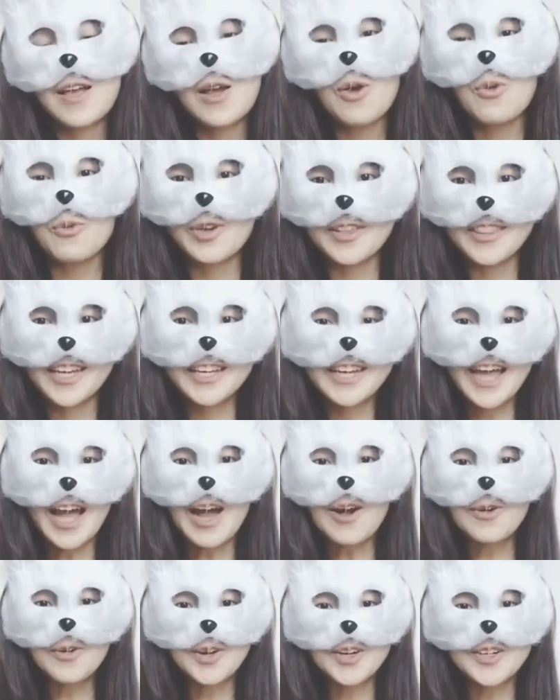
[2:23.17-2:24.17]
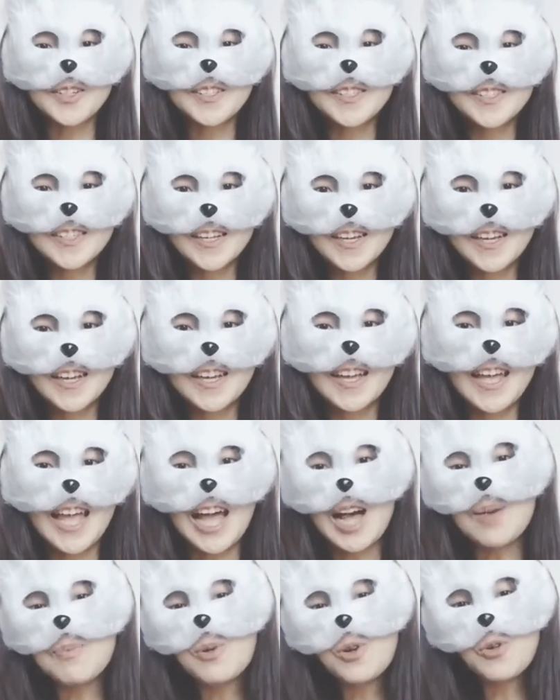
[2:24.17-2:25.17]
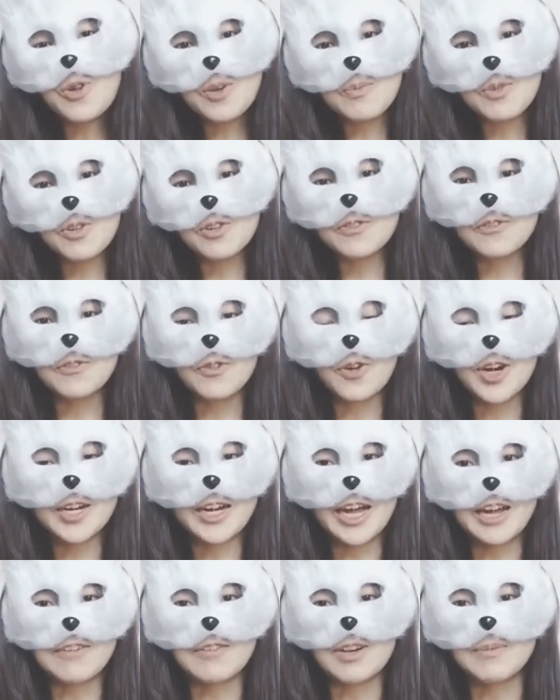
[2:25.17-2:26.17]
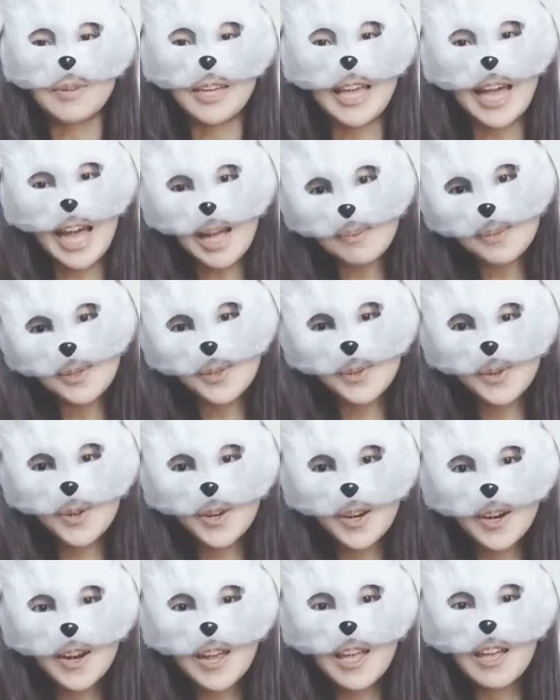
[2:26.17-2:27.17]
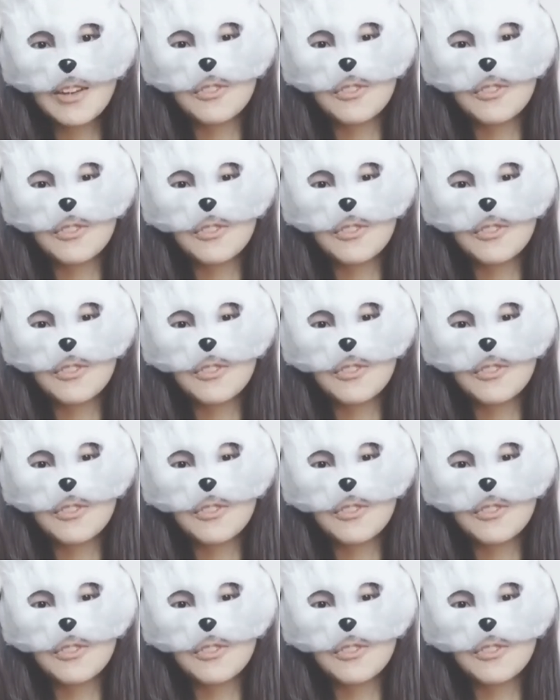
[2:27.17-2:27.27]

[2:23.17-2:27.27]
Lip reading: Within hours, Apple removed Fortnite from the App Store.